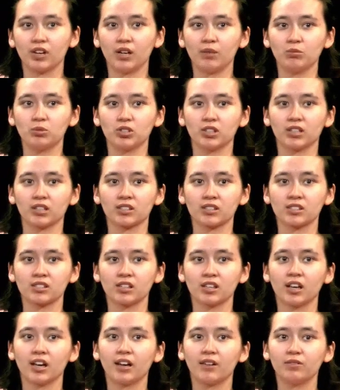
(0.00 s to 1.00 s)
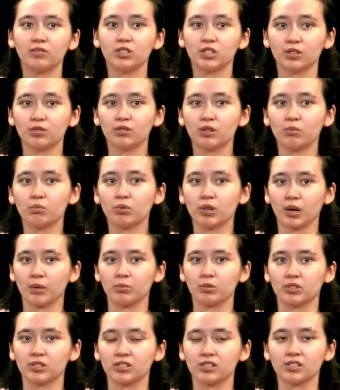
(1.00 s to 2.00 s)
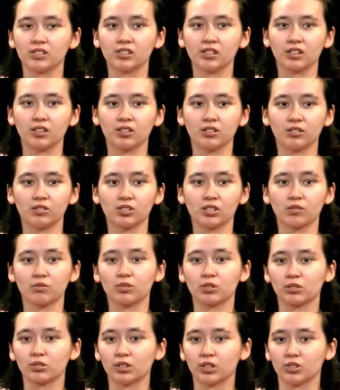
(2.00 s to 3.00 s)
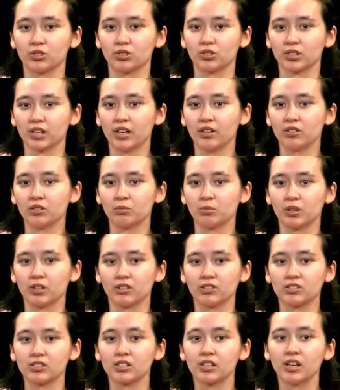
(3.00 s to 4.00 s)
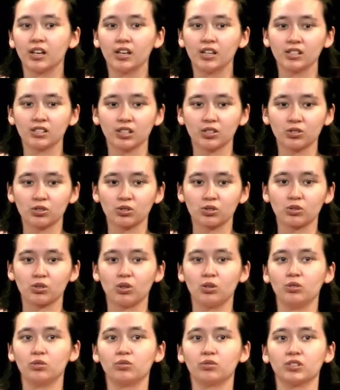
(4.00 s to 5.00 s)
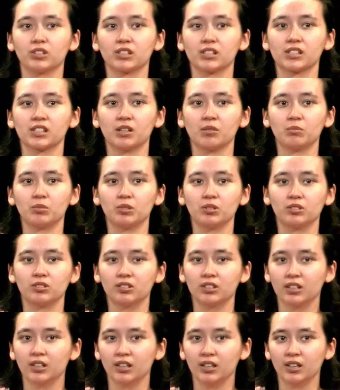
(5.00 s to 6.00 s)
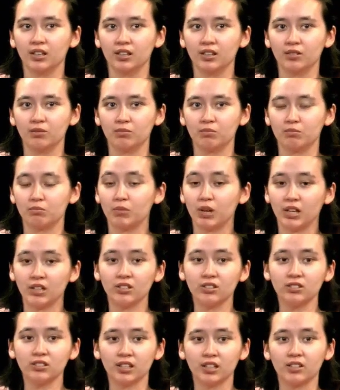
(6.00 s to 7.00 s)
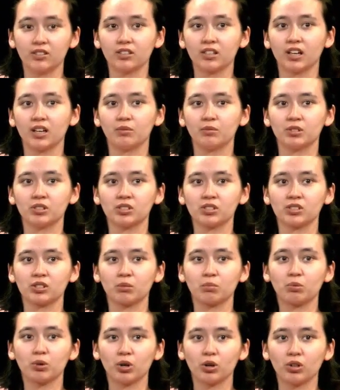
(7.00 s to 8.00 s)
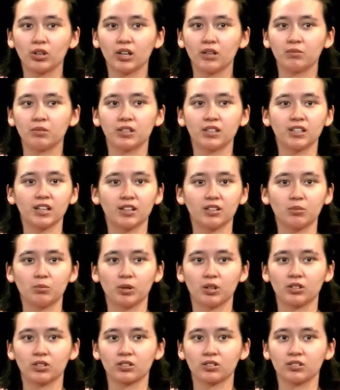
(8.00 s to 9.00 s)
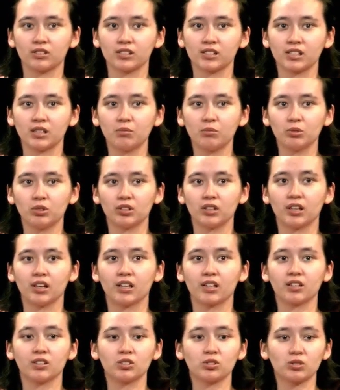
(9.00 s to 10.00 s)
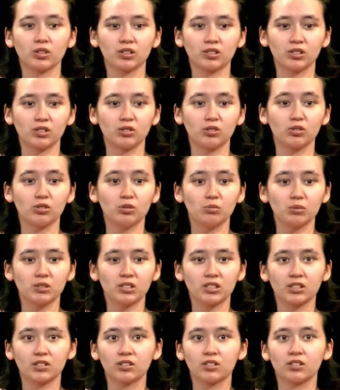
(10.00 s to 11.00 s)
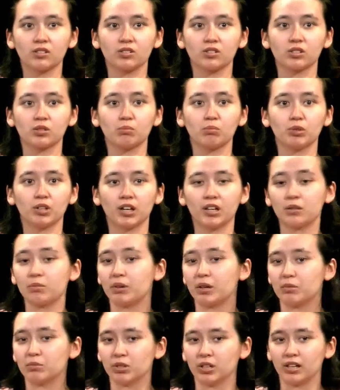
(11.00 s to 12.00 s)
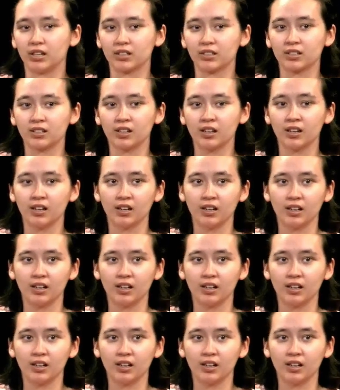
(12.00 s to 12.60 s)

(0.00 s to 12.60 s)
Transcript: of objects have different properties than those of their larger counterparts, such as gold, for example. Modern nanochemists are programming nanoparticle assembly and constructing new materials block by block.